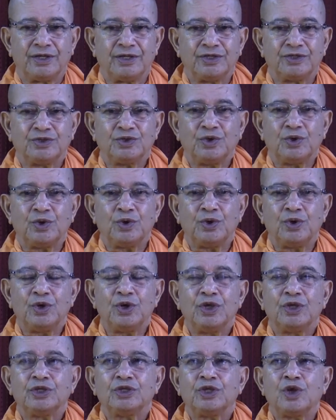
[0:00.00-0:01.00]
So
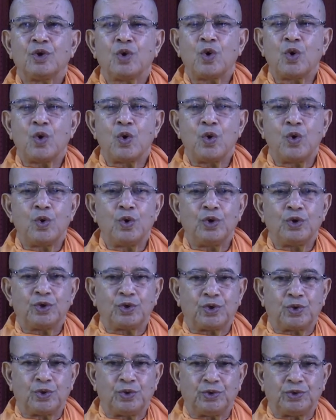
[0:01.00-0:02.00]
the whole
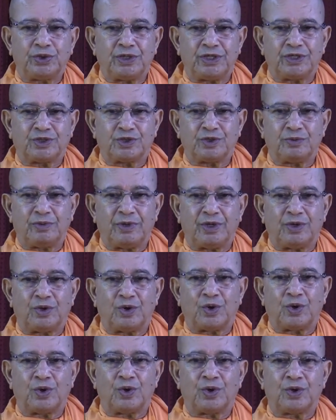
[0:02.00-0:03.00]
truth is to be
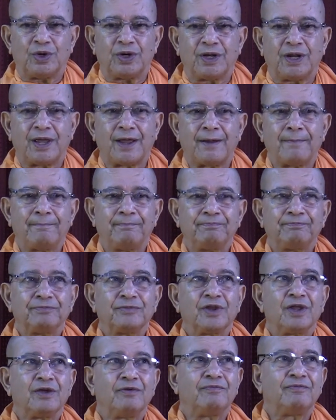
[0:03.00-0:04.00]
known.
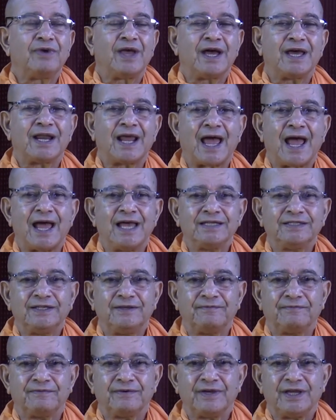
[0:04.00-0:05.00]
We are as
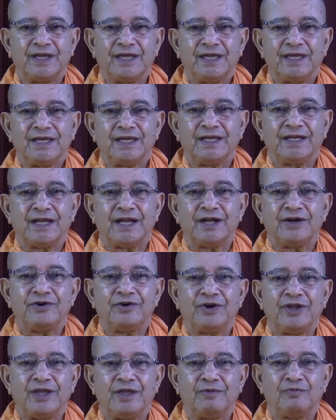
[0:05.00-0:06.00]
if in a
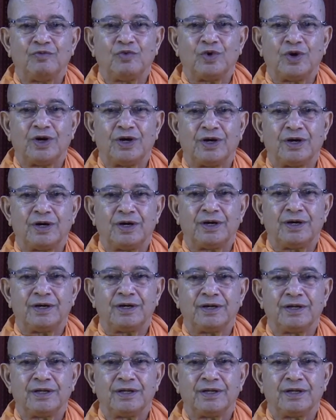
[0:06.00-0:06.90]
dream world.